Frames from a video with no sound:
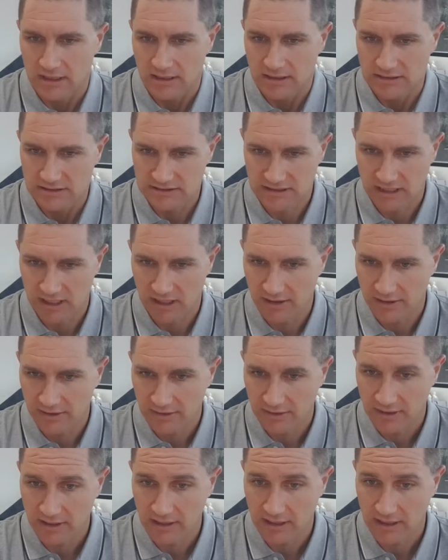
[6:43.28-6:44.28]
So
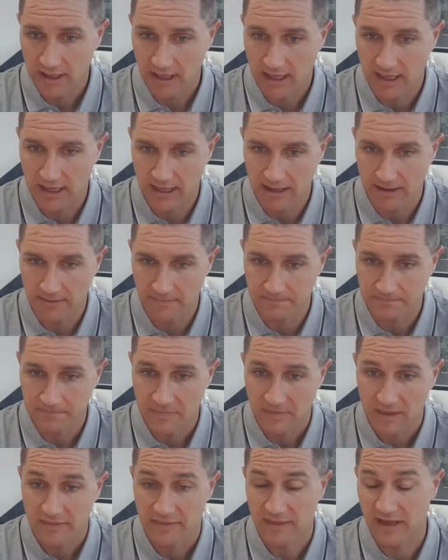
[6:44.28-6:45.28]
um,
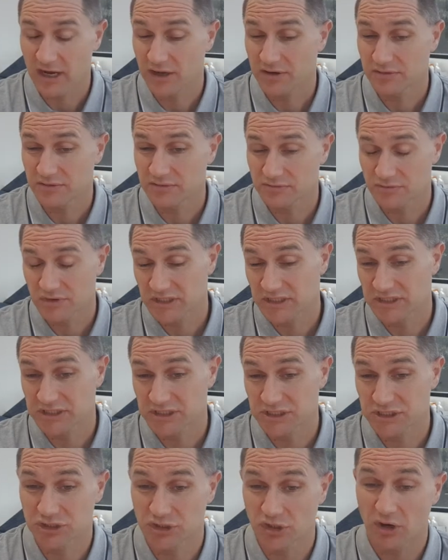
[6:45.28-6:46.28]
they don't really
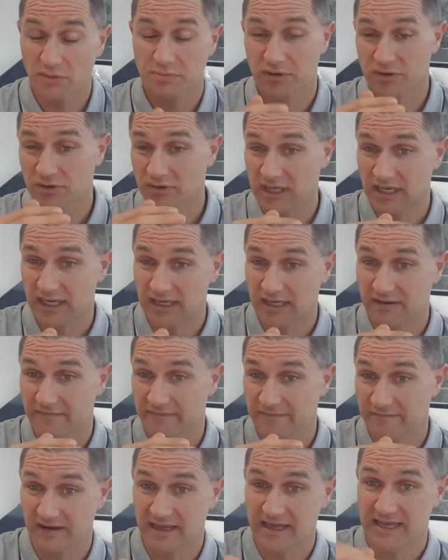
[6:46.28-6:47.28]
stop you getting
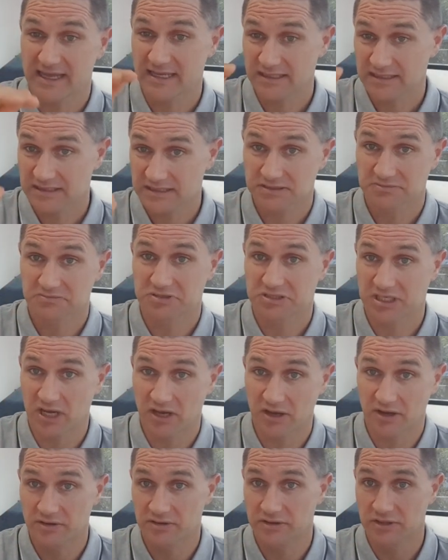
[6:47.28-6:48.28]
flares.
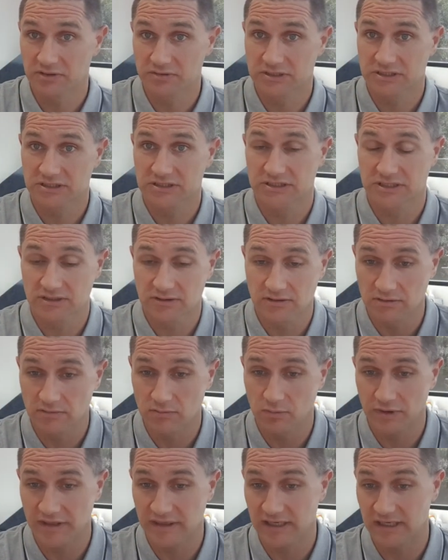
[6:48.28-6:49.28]
So you'll still,
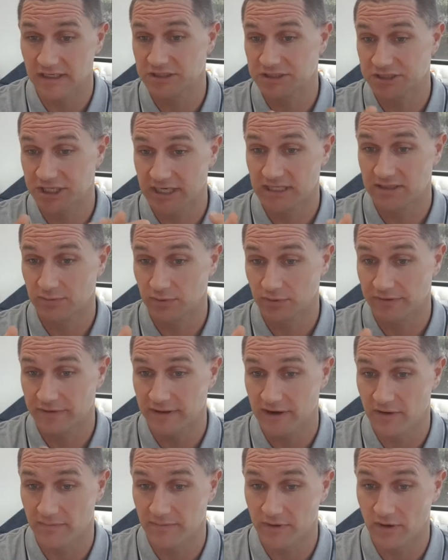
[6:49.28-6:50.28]
with an injectable
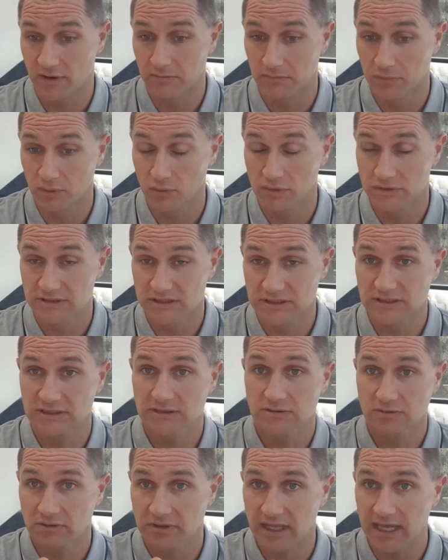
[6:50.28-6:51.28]
therapy on board,
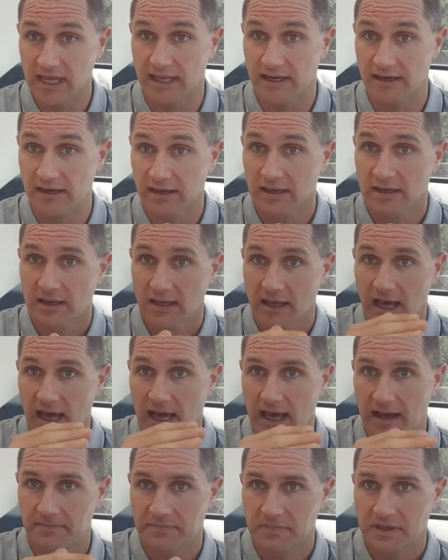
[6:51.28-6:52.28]
still get
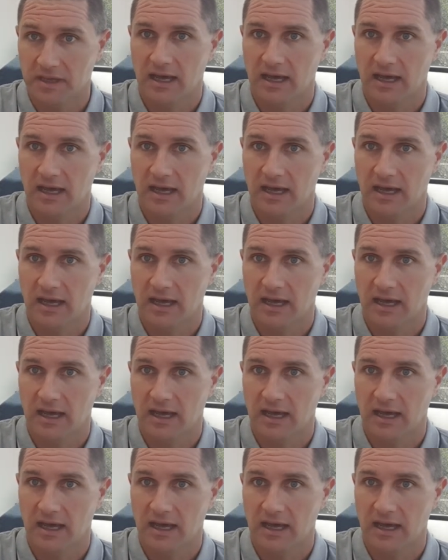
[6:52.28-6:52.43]
um,